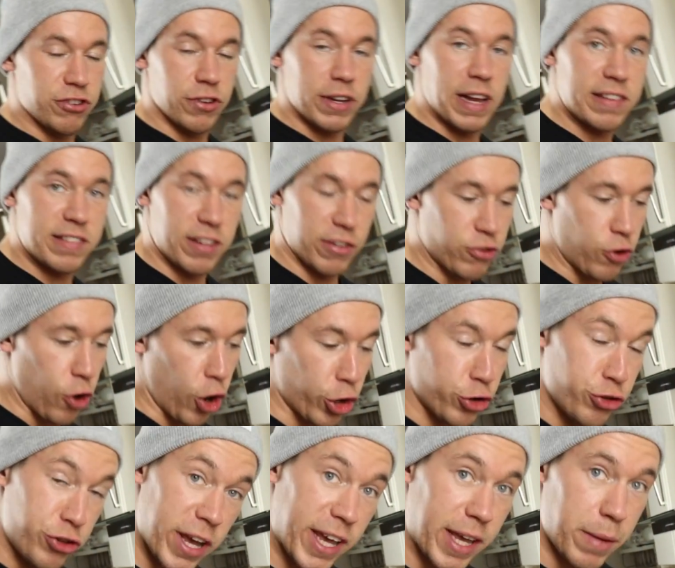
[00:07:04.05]
So that's us got our
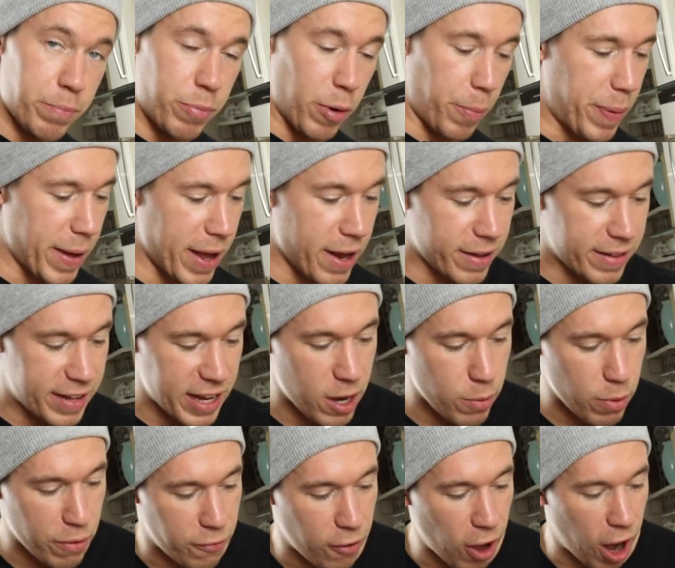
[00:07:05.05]
chicken prepared
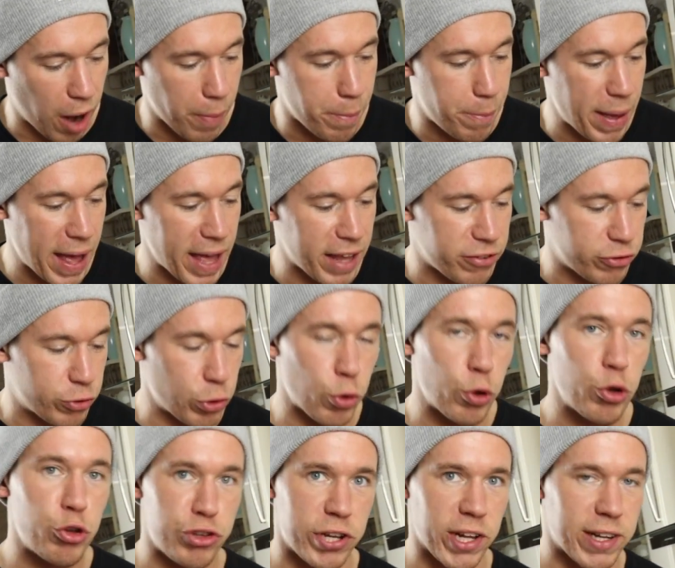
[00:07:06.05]
there, we've got our
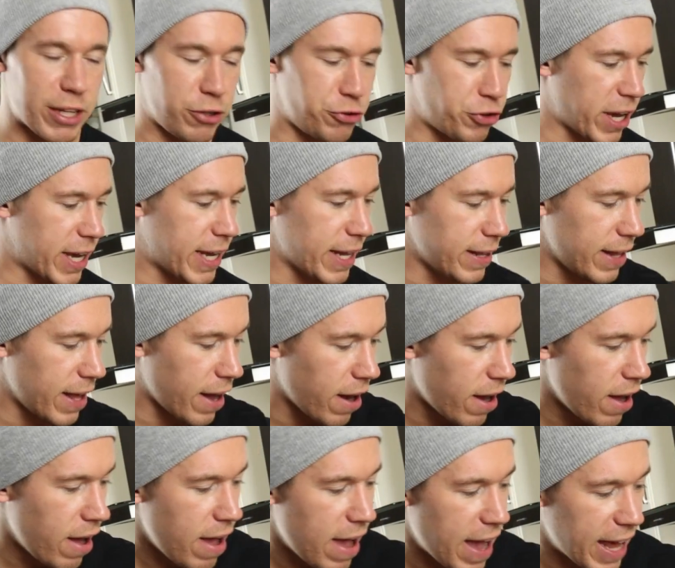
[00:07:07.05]
pesto chili chicken there,